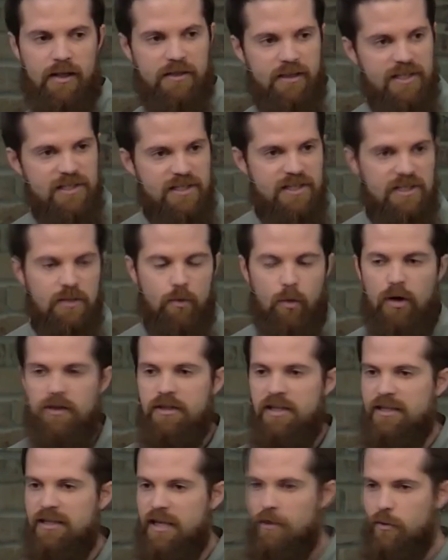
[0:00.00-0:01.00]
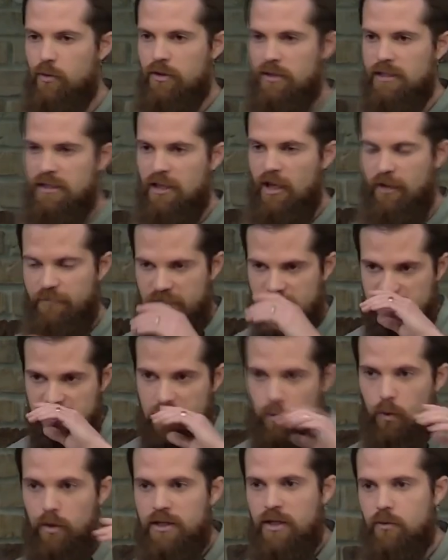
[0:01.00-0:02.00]
This is the one that they really love. This
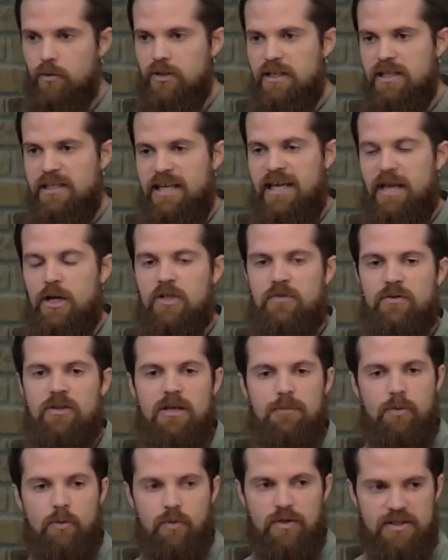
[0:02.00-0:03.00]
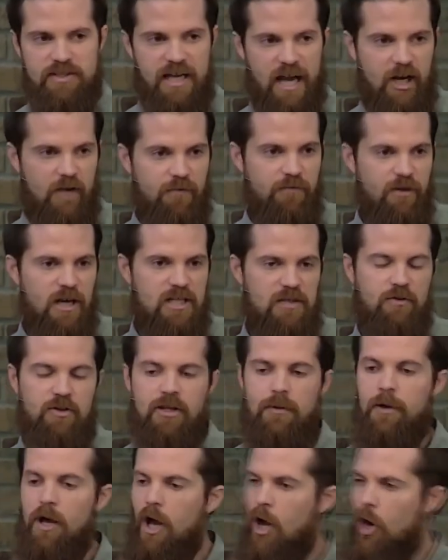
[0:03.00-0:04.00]
is the one that really cares for them and will sacrifice for
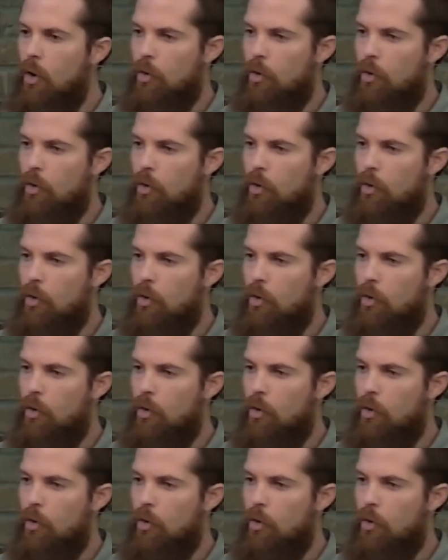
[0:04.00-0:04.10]
them.